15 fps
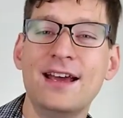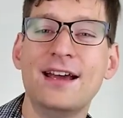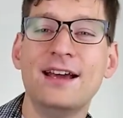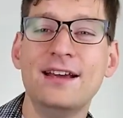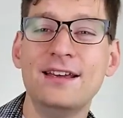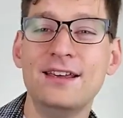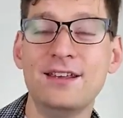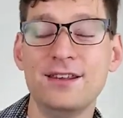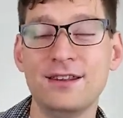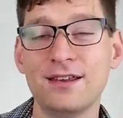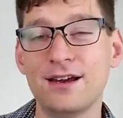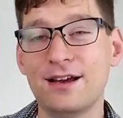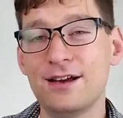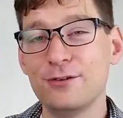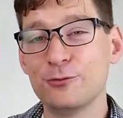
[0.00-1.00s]

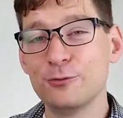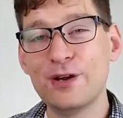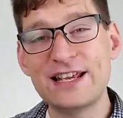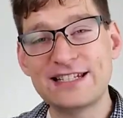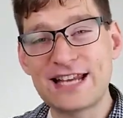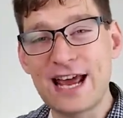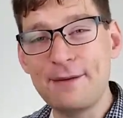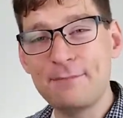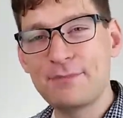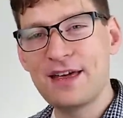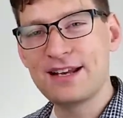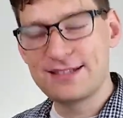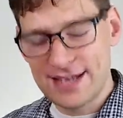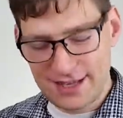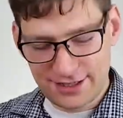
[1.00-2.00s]
retype
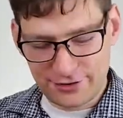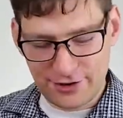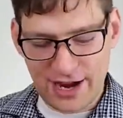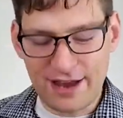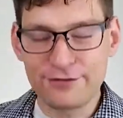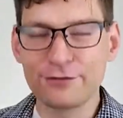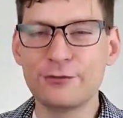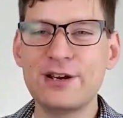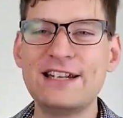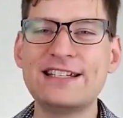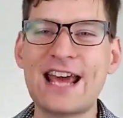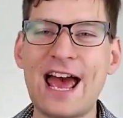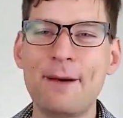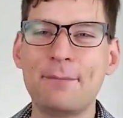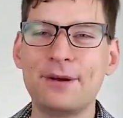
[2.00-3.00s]
that telegraph,
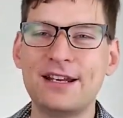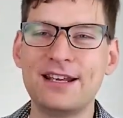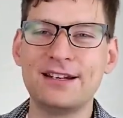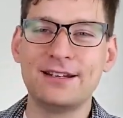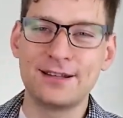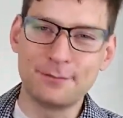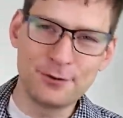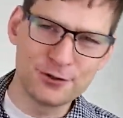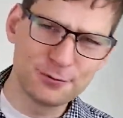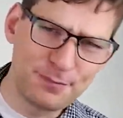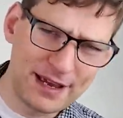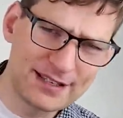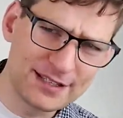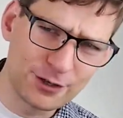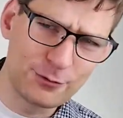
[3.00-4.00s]
retap it in the most
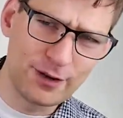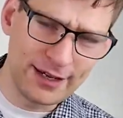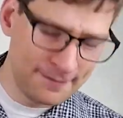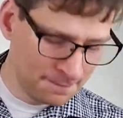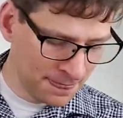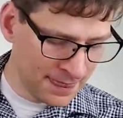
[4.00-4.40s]
basic way.